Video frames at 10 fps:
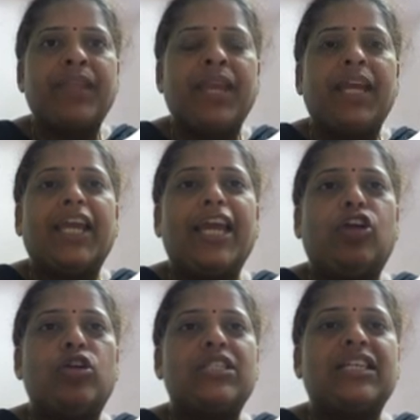Key
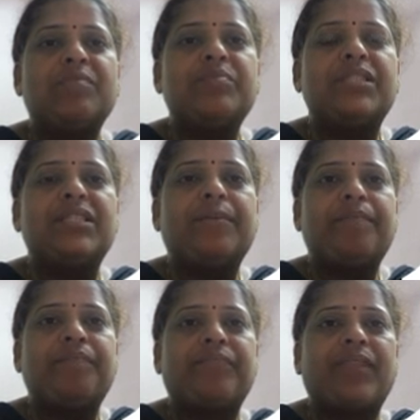concepts:
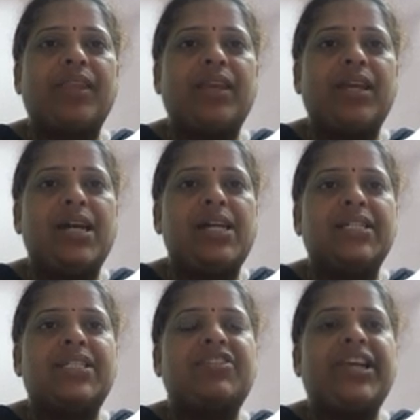
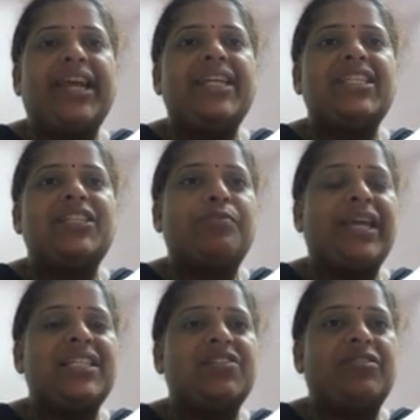state
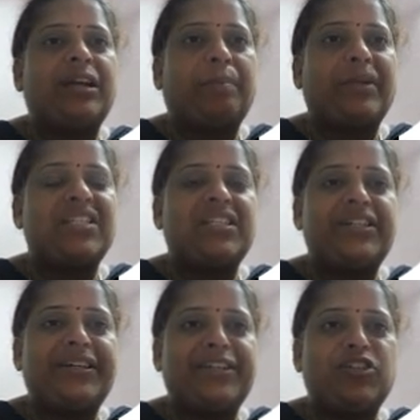space
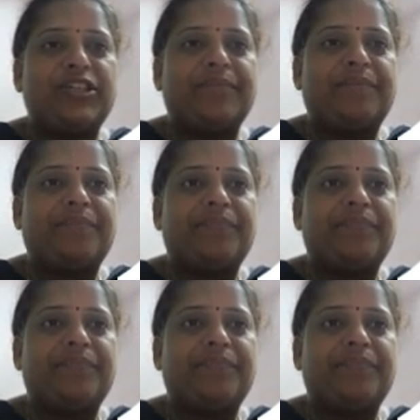representation.